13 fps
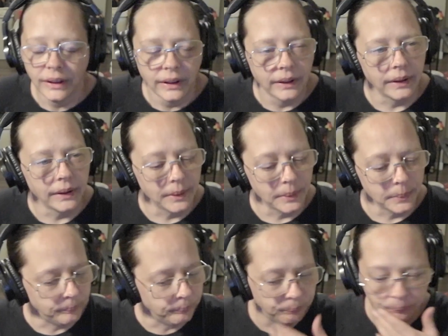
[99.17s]

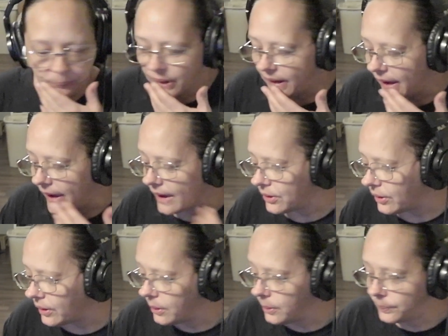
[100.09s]
But yeah,
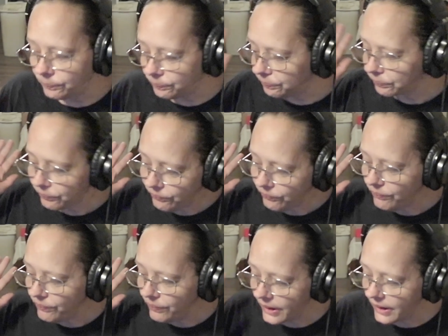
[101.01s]
so
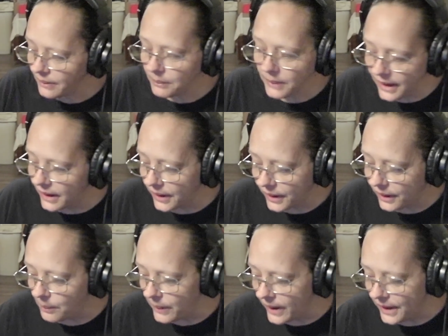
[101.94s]
I'm
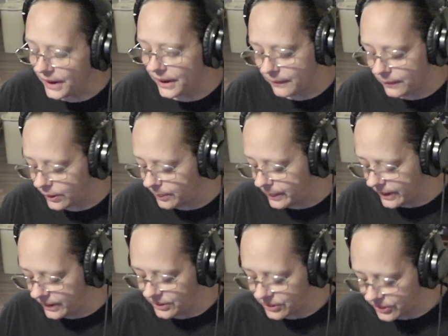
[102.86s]
gonna make a cover
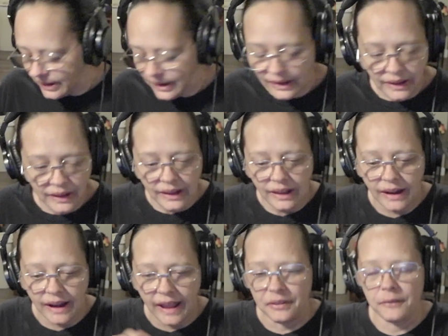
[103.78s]
because, and I
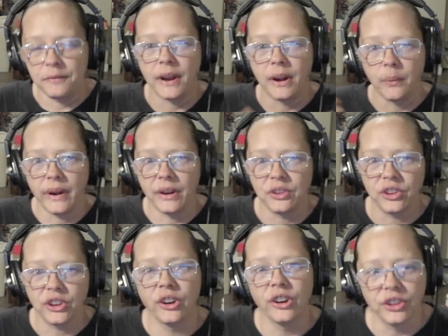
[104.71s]
have to find a way to
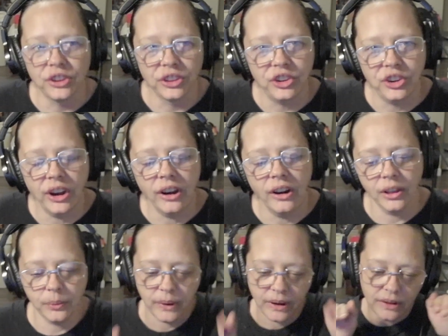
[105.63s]
secure it to the chair.
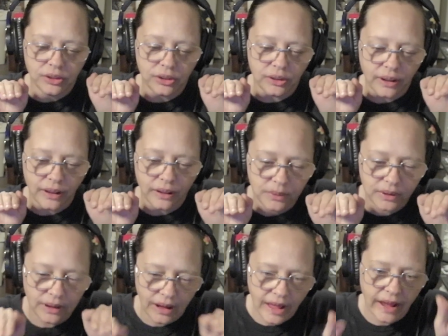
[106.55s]
Otherwise, it's gonna keep
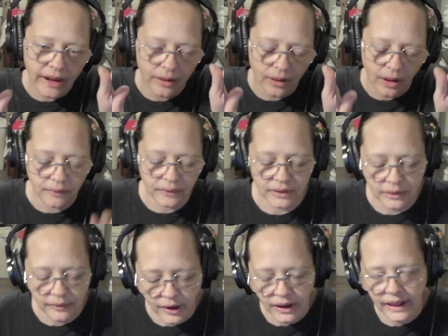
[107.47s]
sliding off because
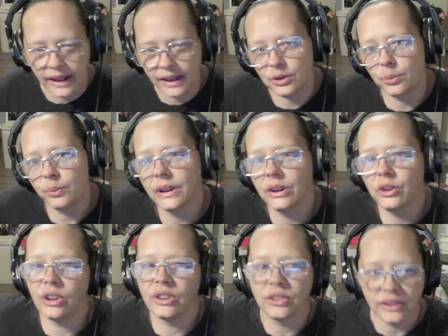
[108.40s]
I've already had to
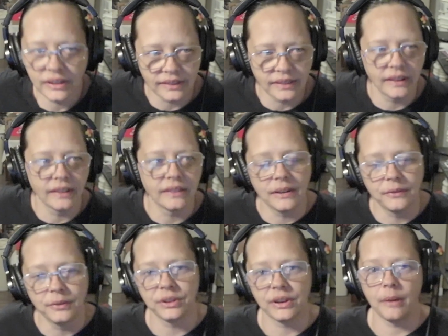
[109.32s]
readjust this thing
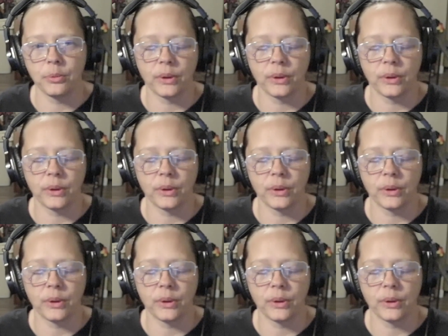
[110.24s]
several times.